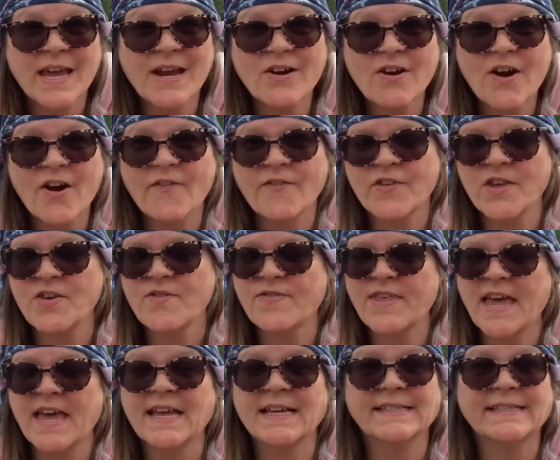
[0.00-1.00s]
are a few
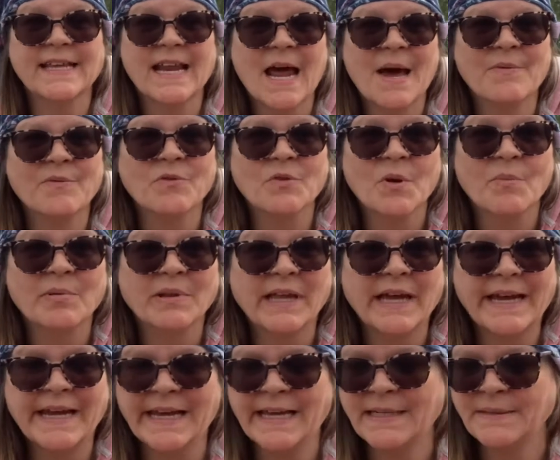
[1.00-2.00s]
things that I'm going to
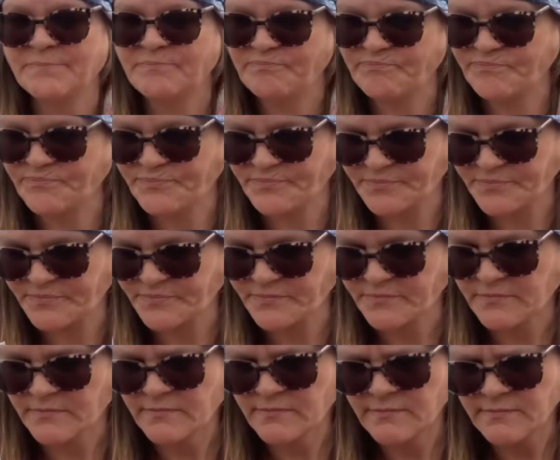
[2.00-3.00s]
plant.
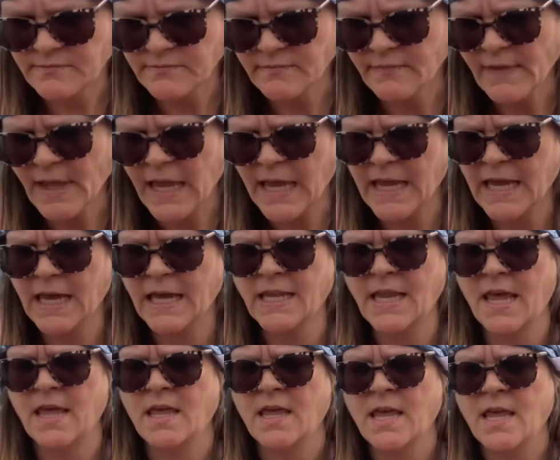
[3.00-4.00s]
And
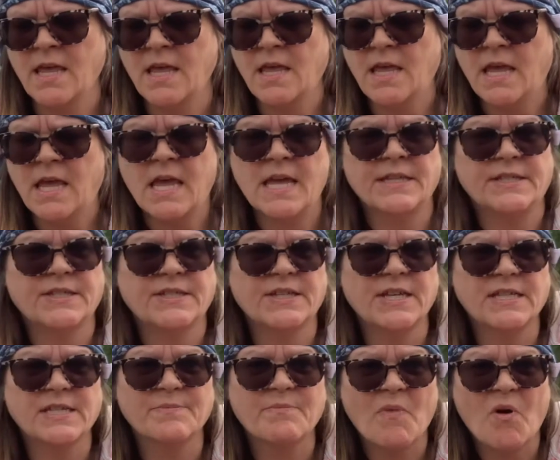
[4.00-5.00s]
it's
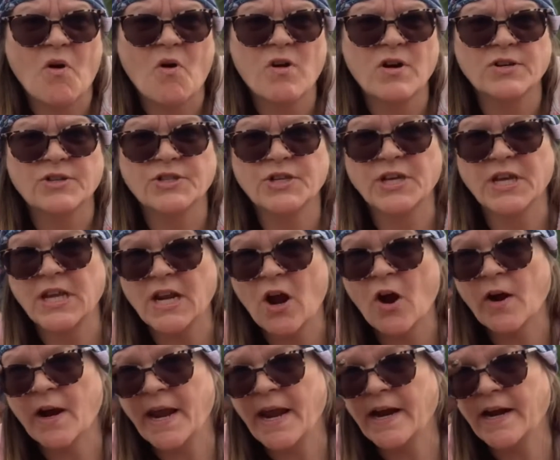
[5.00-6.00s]
just March in
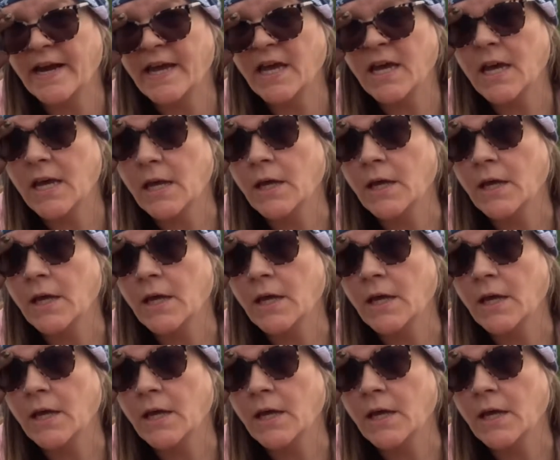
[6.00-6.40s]
our area,